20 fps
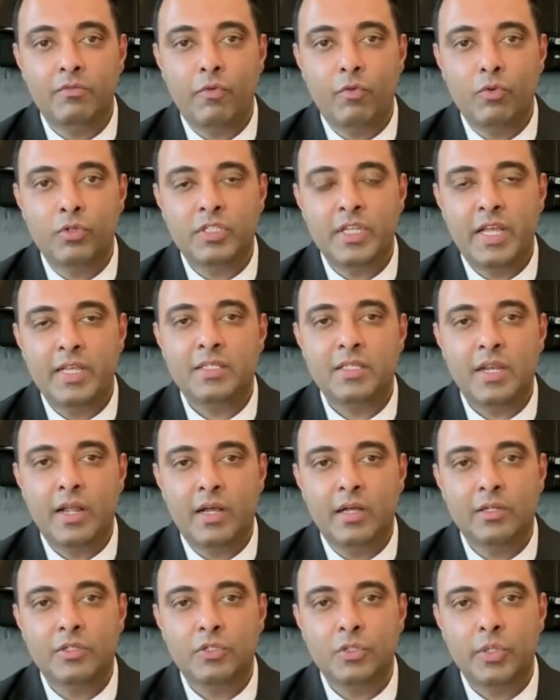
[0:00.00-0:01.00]
for
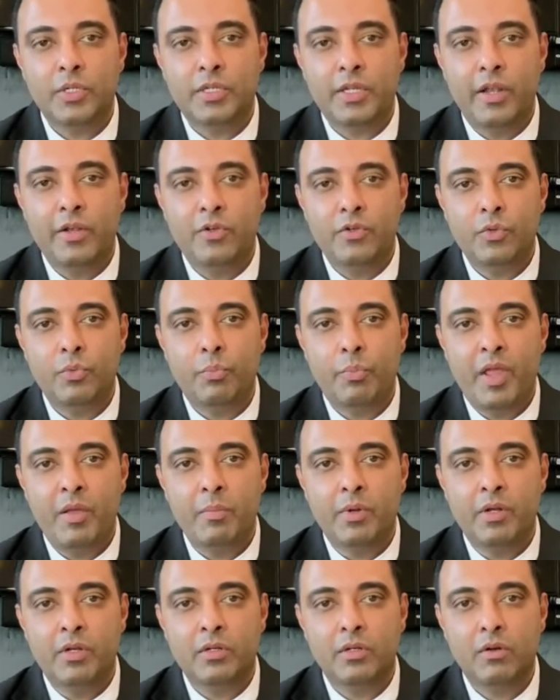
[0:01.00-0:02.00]
SASRIA to attend to
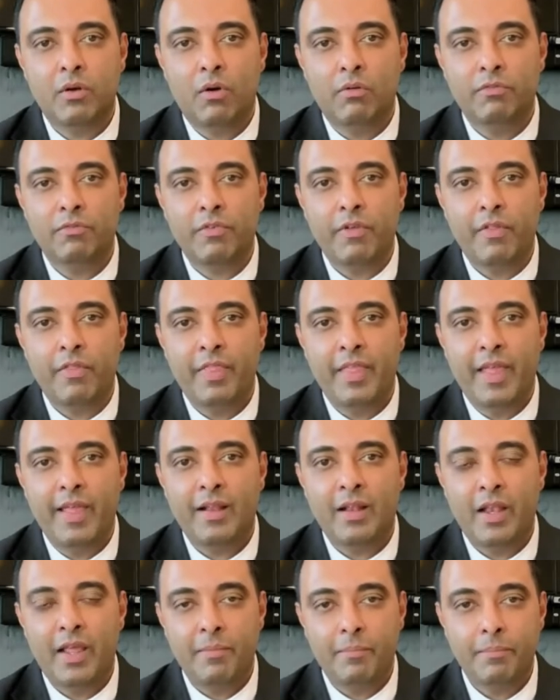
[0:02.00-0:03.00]
payment of
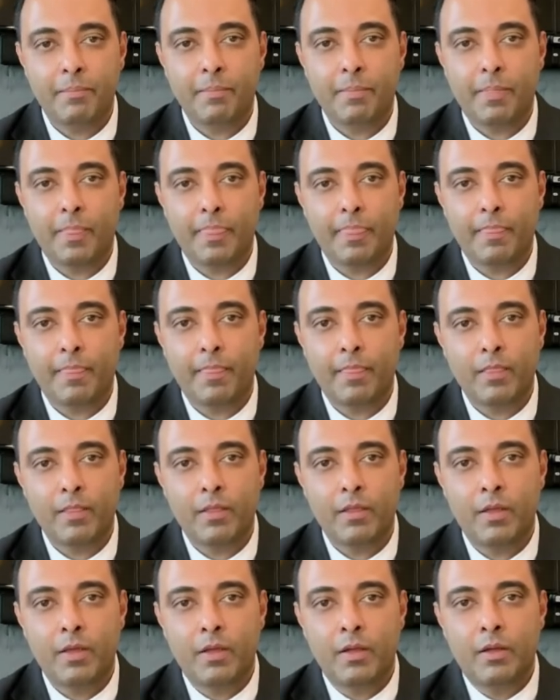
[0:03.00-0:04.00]
their claim.
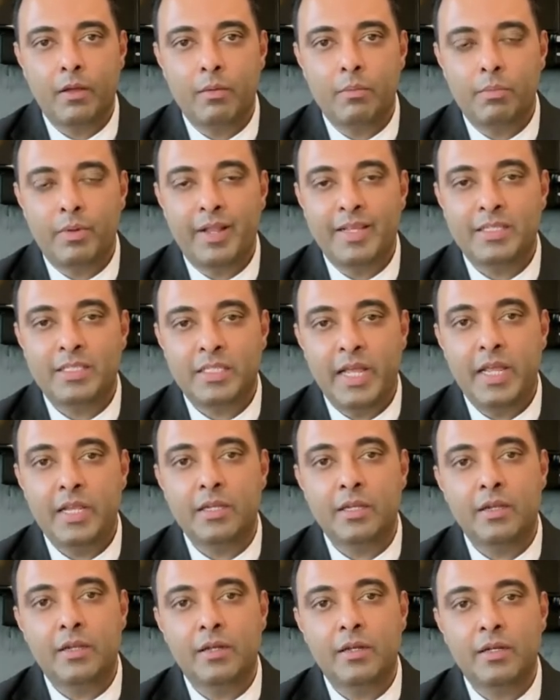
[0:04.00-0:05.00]
But as
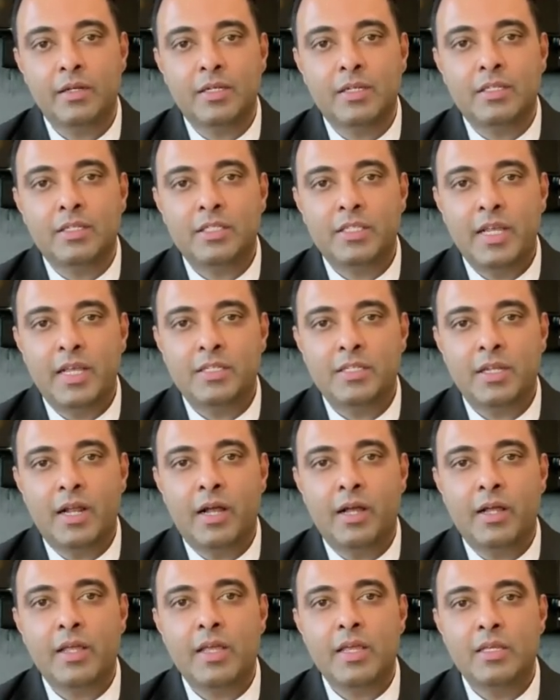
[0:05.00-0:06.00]
stated,
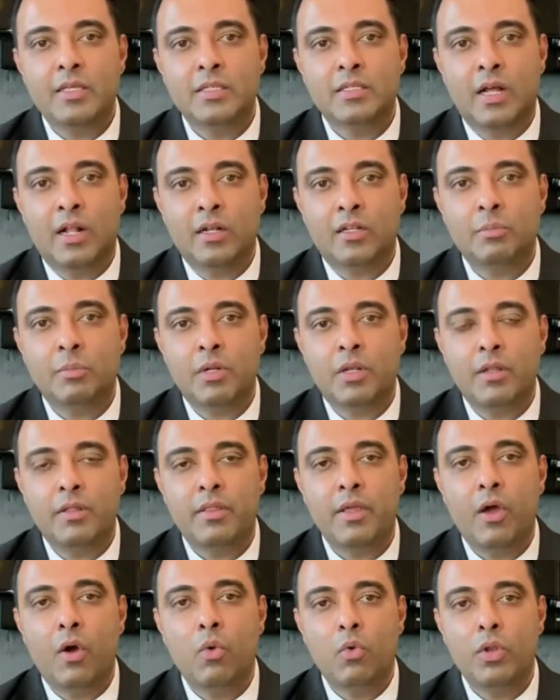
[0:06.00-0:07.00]
SASRIA is ultimately
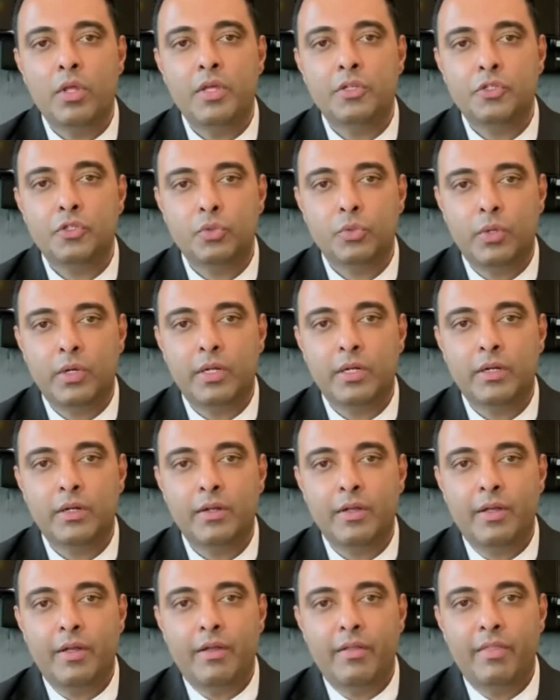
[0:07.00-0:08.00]
the only insurer
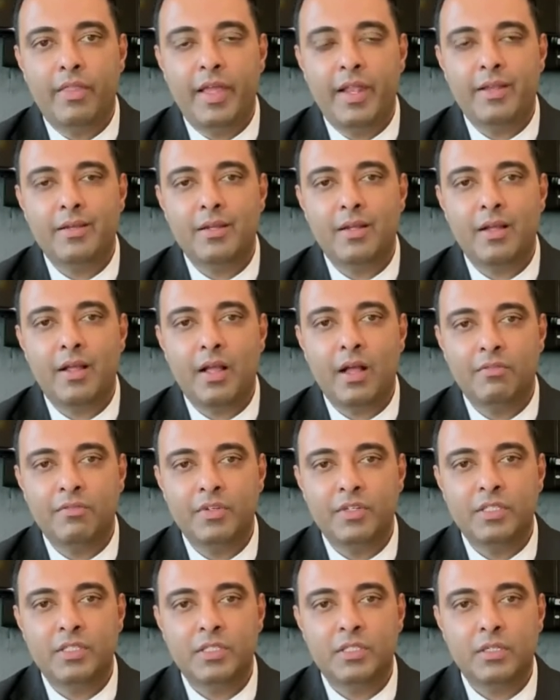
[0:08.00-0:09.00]
that
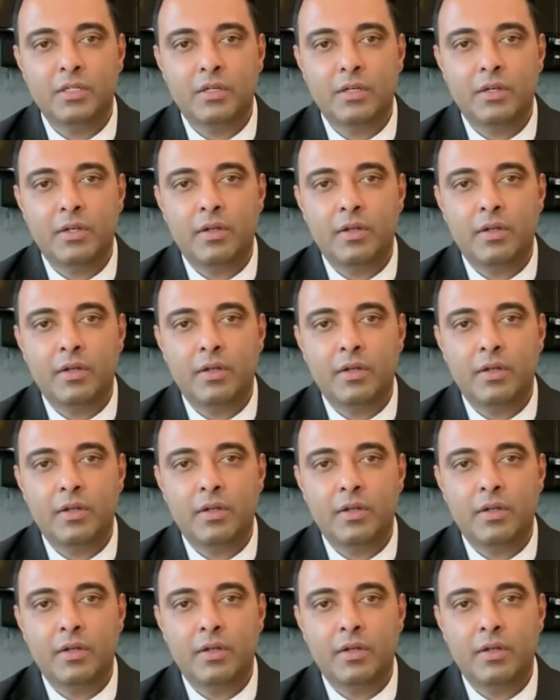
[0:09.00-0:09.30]
covers